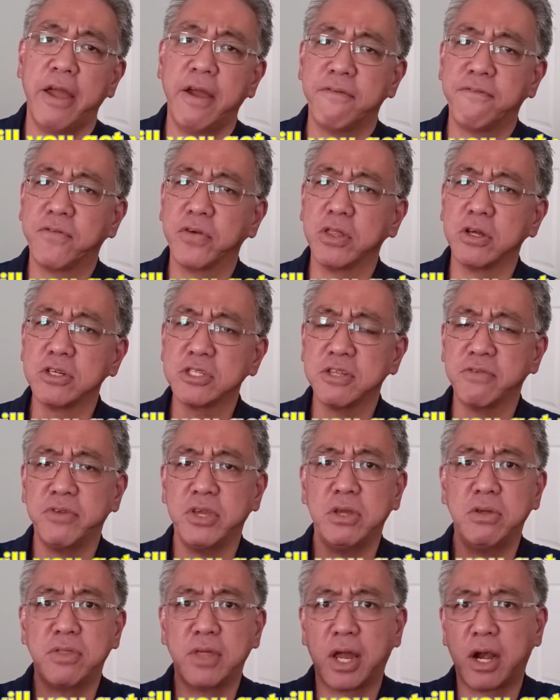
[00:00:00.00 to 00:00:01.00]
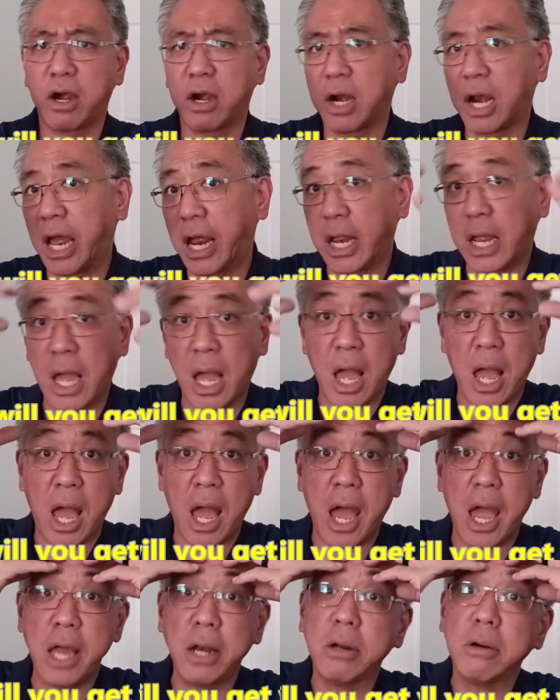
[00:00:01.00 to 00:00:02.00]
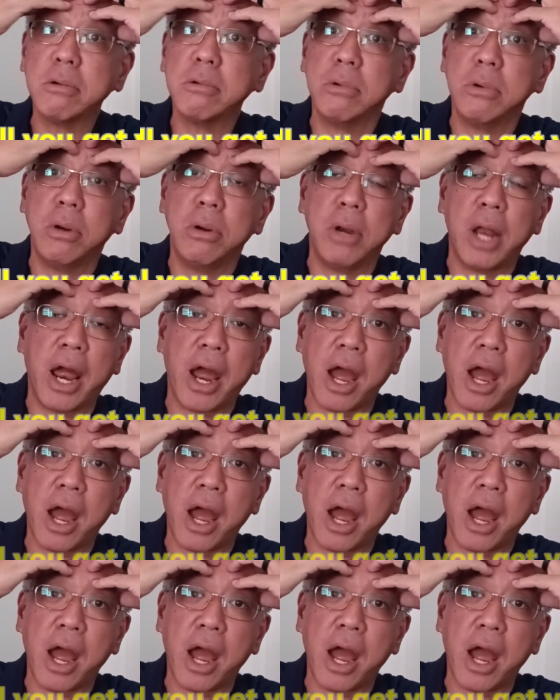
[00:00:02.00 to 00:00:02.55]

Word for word: if, for those of you that are like, I don't